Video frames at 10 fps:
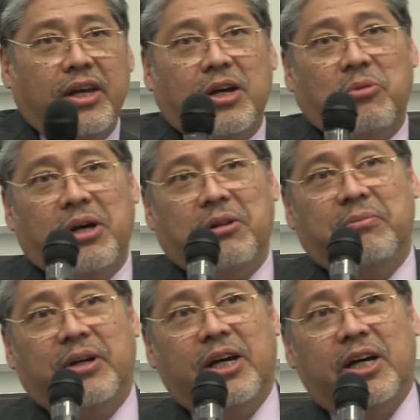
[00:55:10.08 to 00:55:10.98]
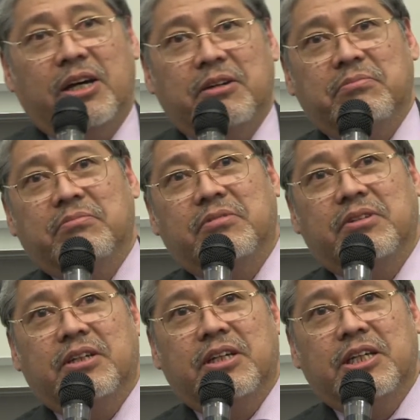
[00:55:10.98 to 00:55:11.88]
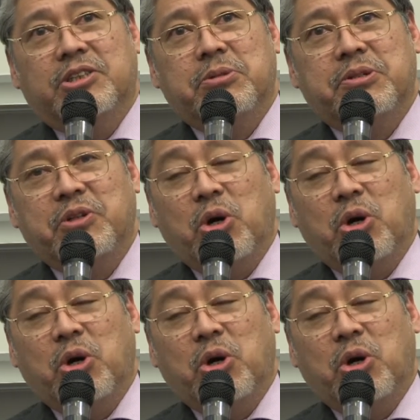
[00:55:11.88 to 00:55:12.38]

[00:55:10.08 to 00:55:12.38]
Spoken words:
Well, in terms of the